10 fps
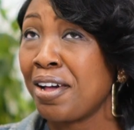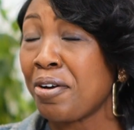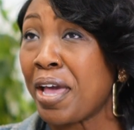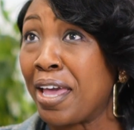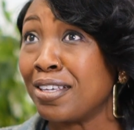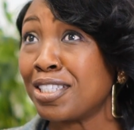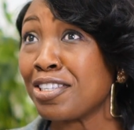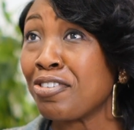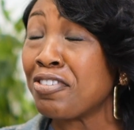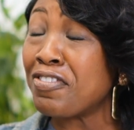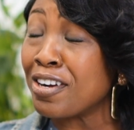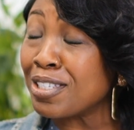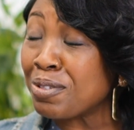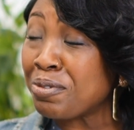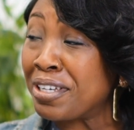Okay, so the
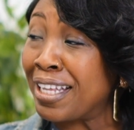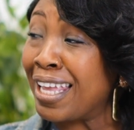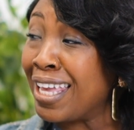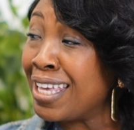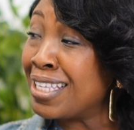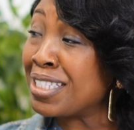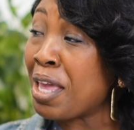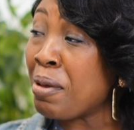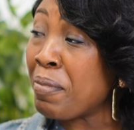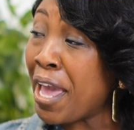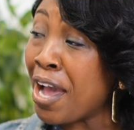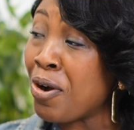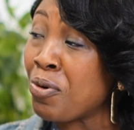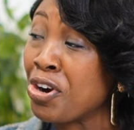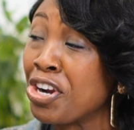first one is
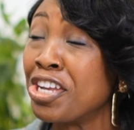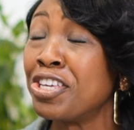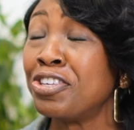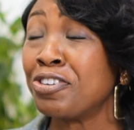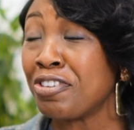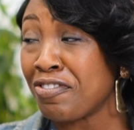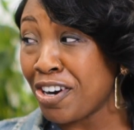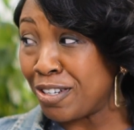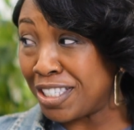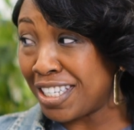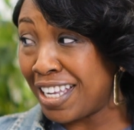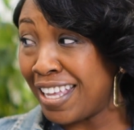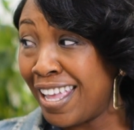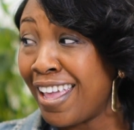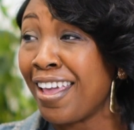Empower
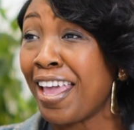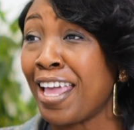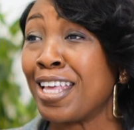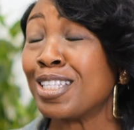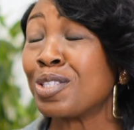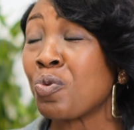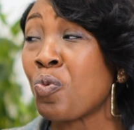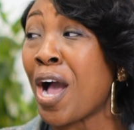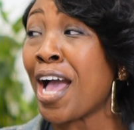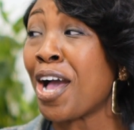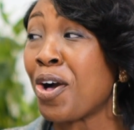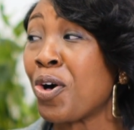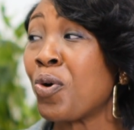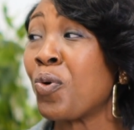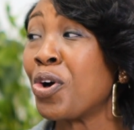University, and it's
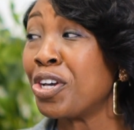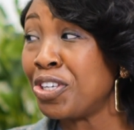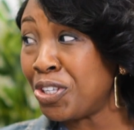YOUNIVERSITY.